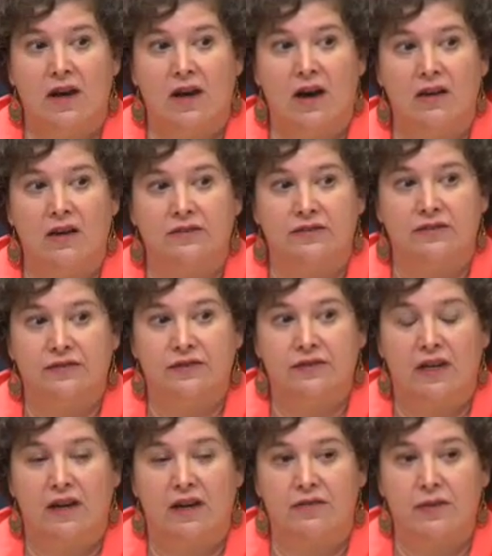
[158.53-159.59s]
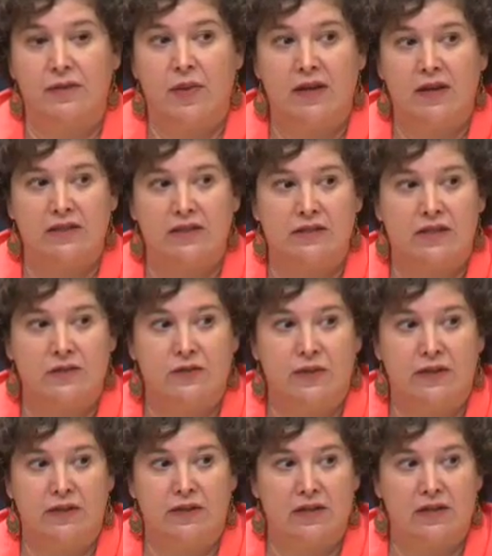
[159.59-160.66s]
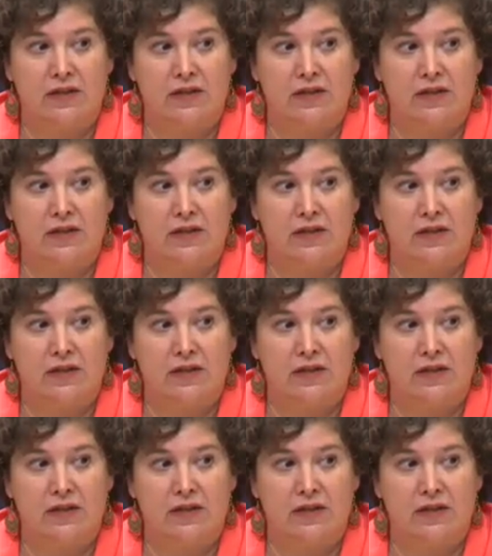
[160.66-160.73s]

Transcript: of the puzzle as we